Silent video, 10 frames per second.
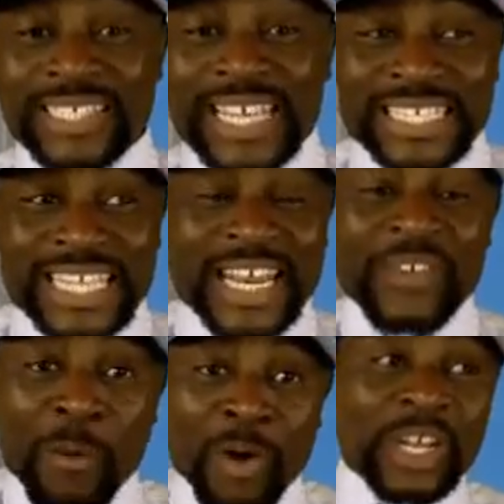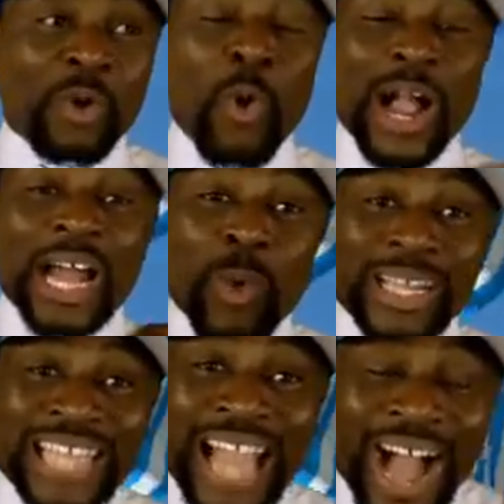When sister, the feet come out, they go
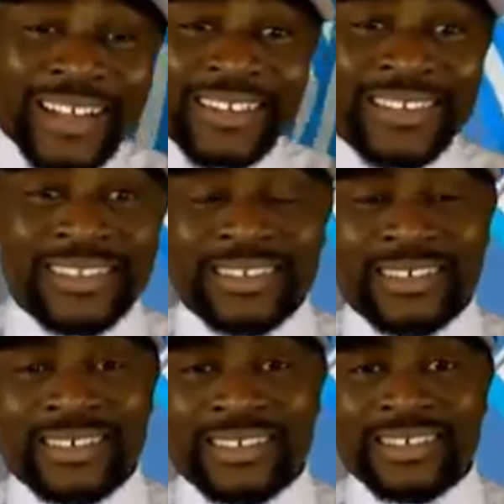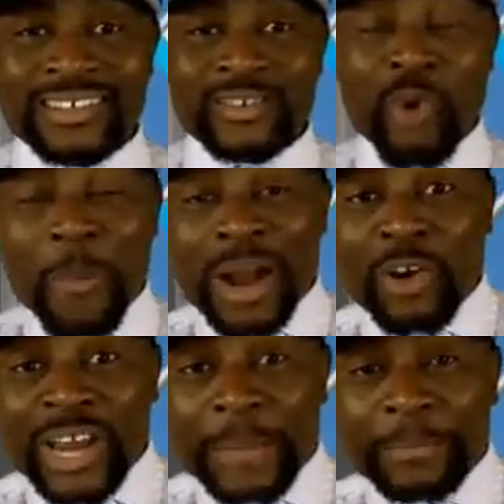carry water.
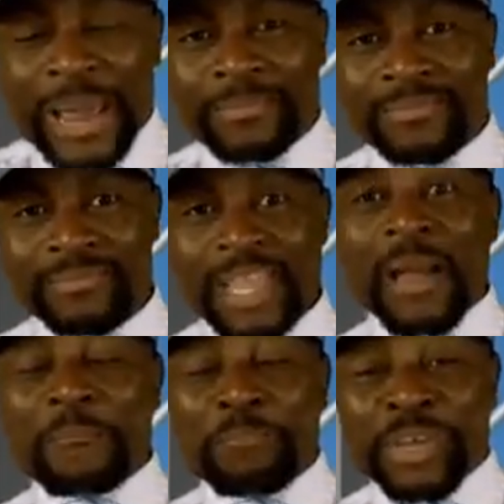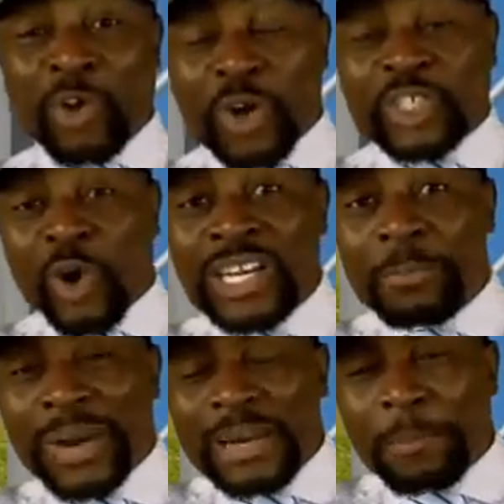No man no rape them.
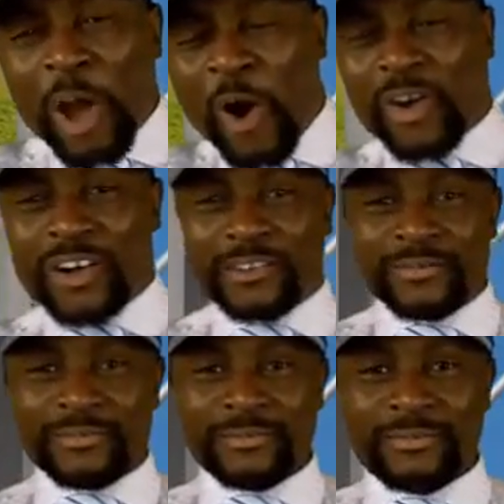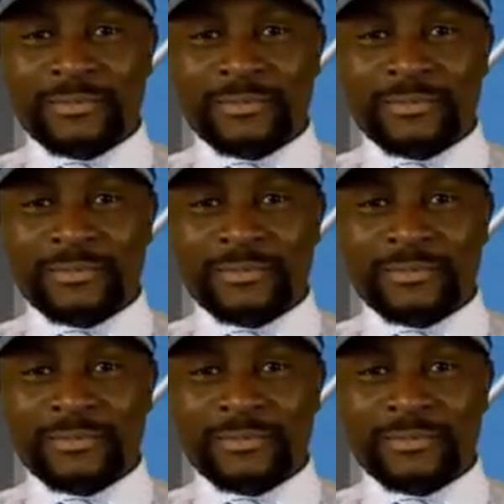Because you don't liberate the block.